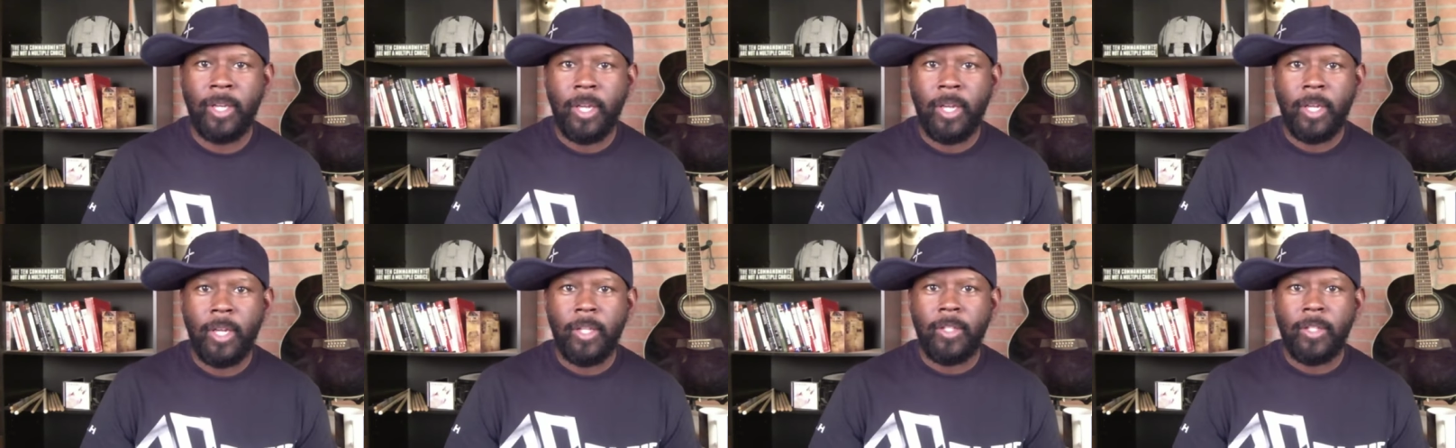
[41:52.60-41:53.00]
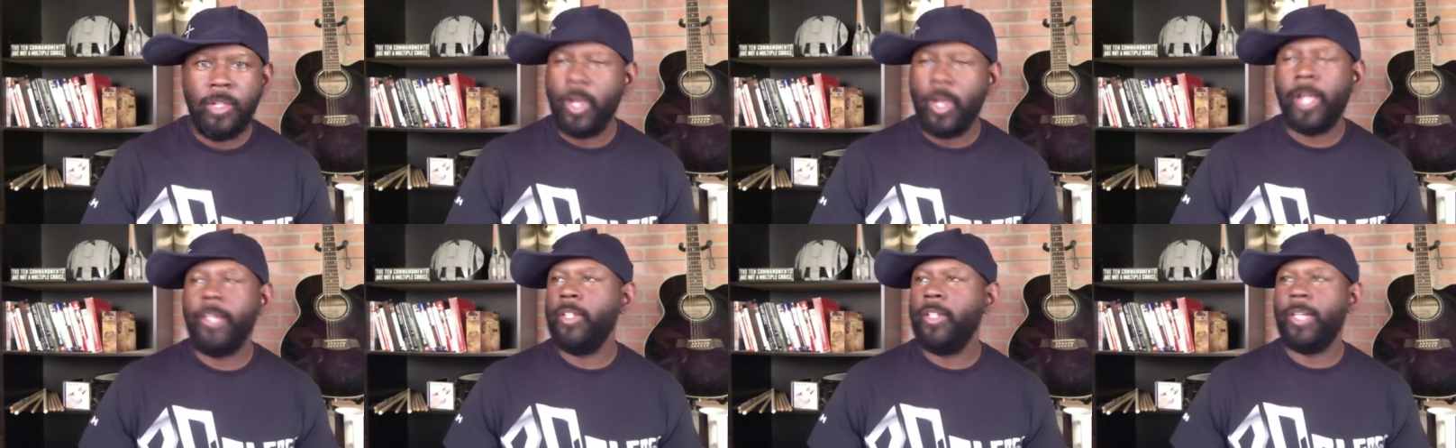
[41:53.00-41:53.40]
You,
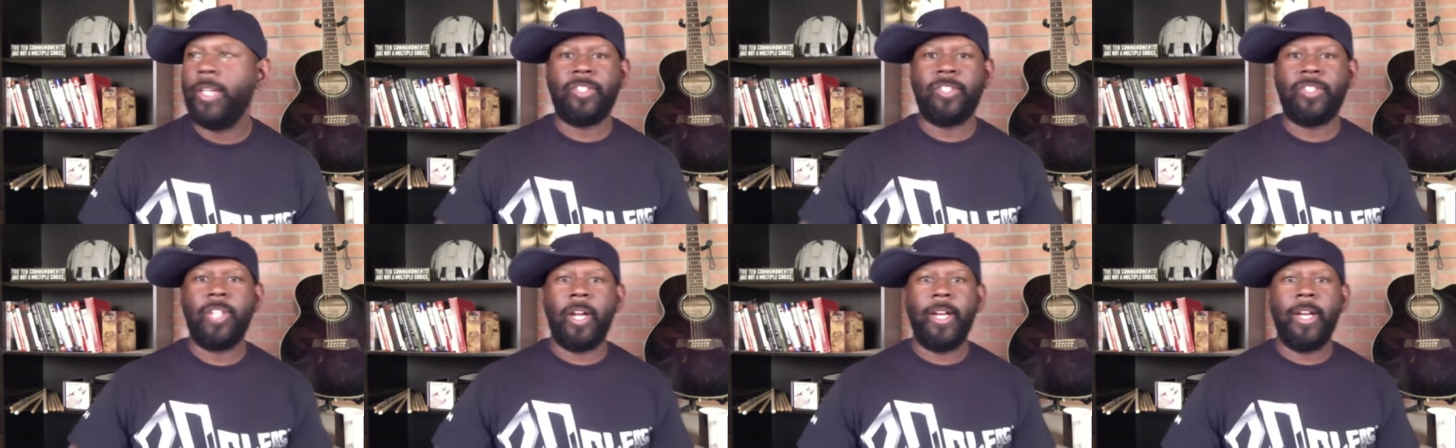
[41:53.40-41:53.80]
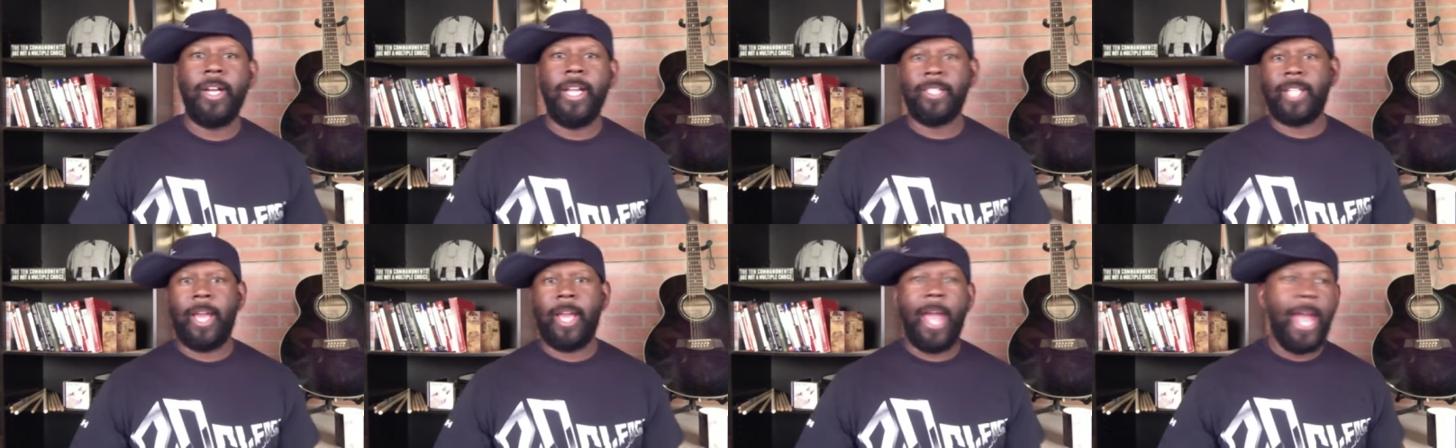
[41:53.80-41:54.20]
you got sucking in.
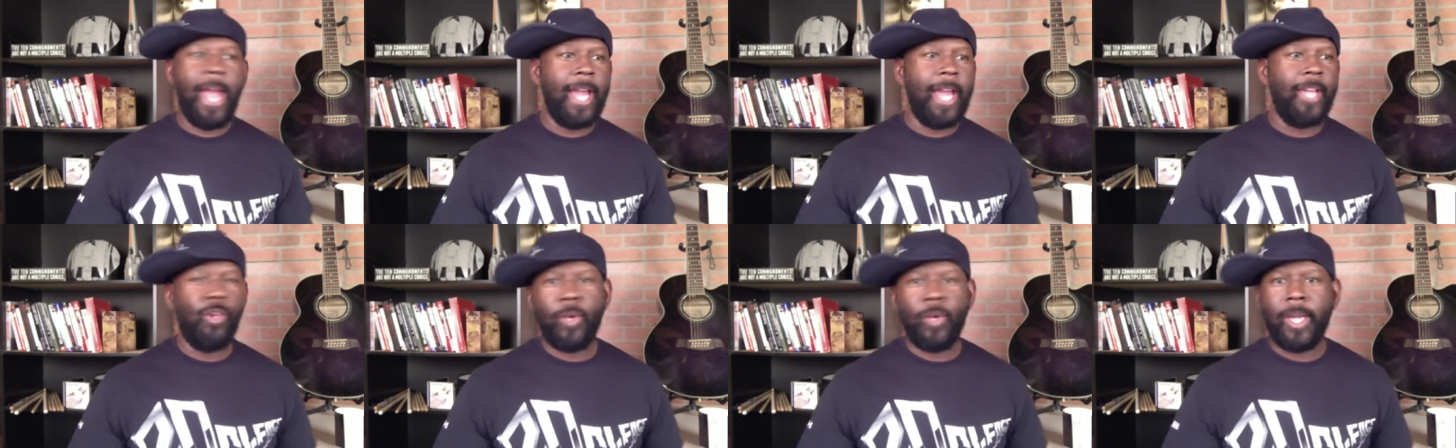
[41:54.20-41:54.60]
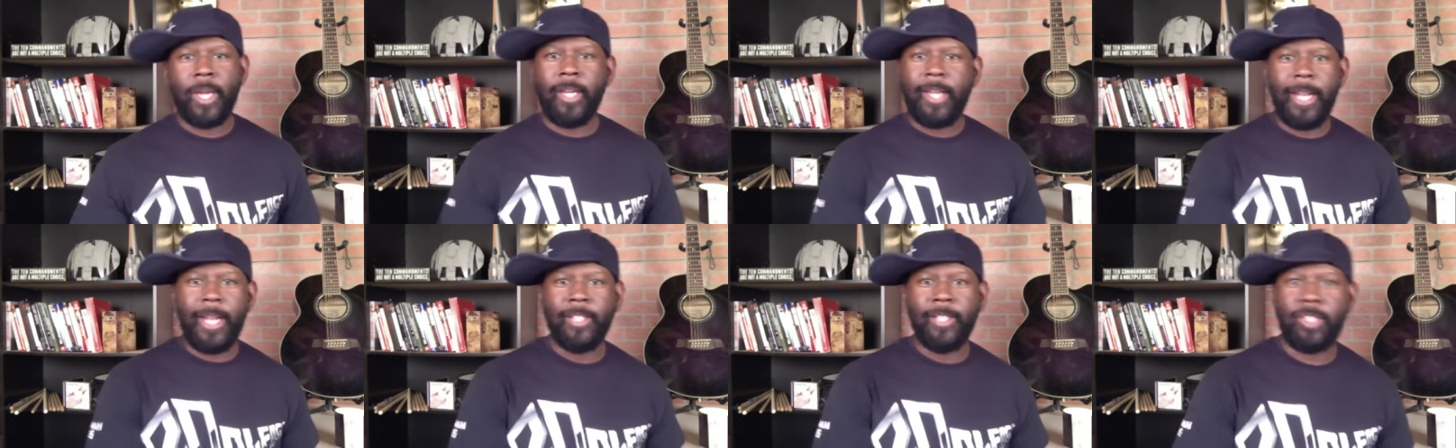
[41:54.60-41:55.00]
It's like, hey, you can
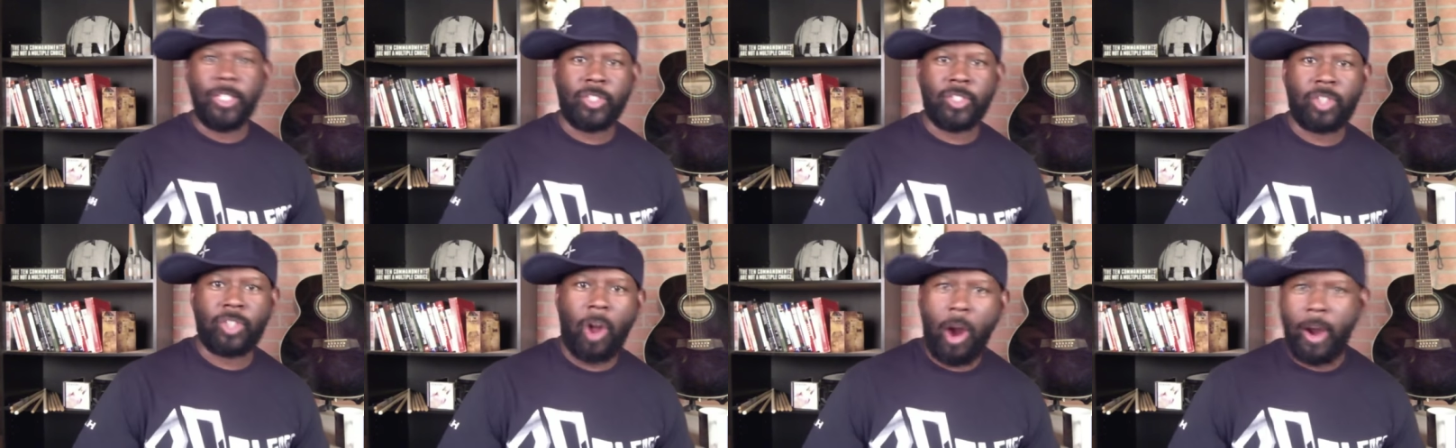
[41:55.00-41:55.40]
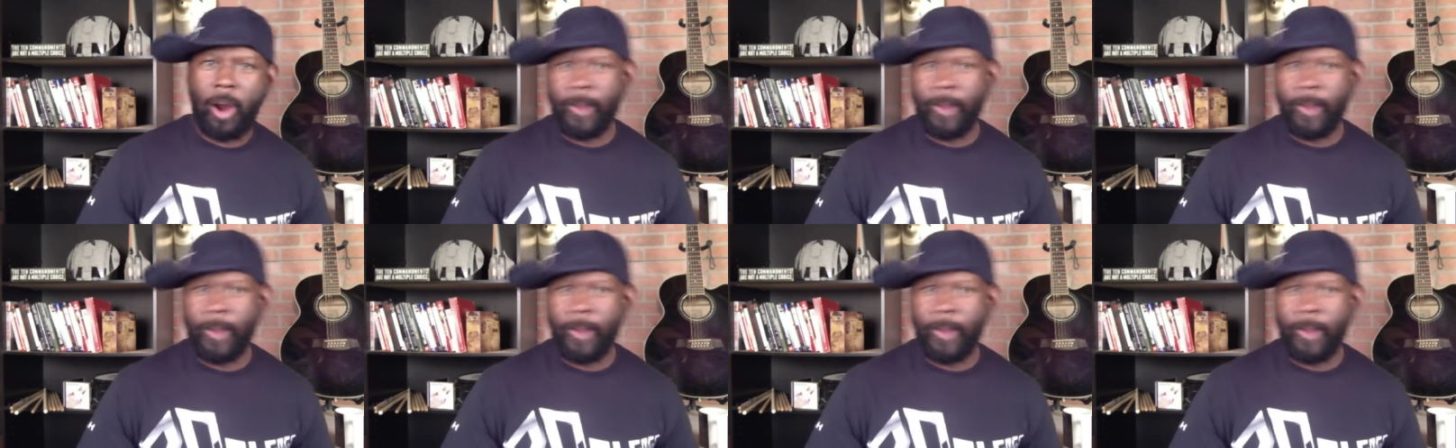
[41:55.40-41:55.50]
get into this car.